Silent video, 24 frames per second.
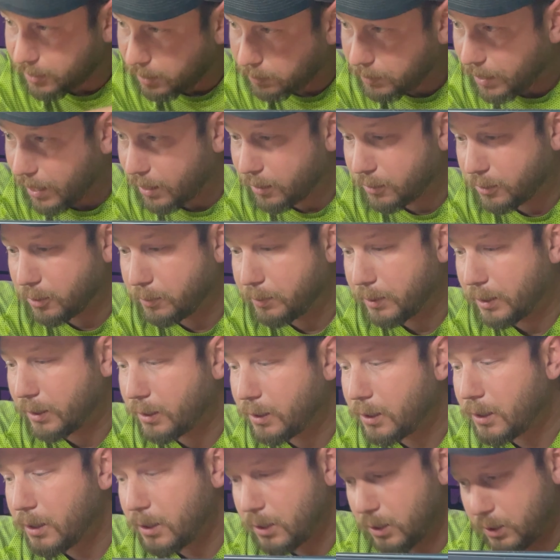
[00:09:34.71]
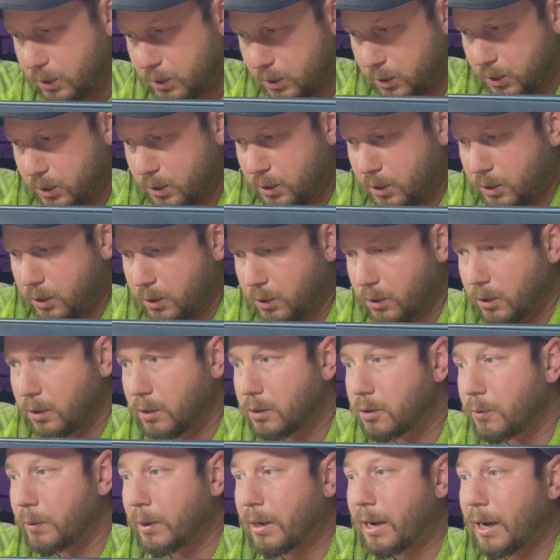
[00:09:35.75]
to come down a little bit.
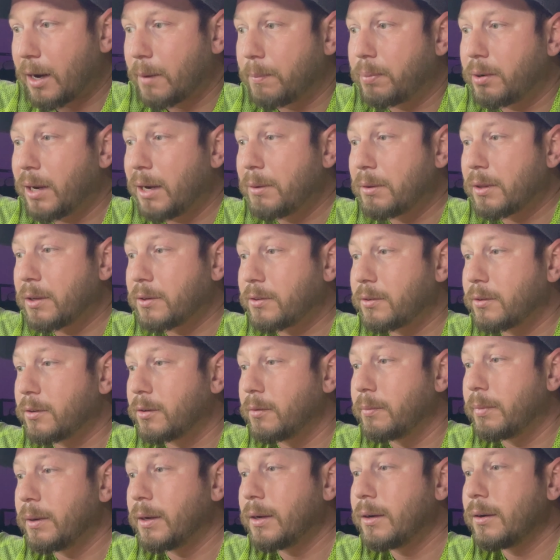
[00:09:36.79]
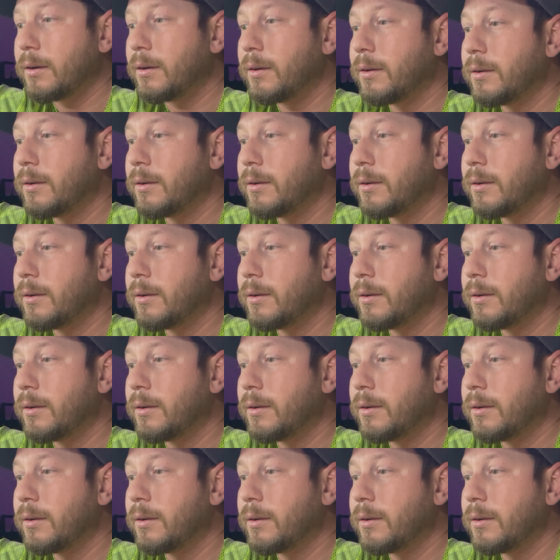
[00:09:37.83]
So we can kind of play with this a little bit.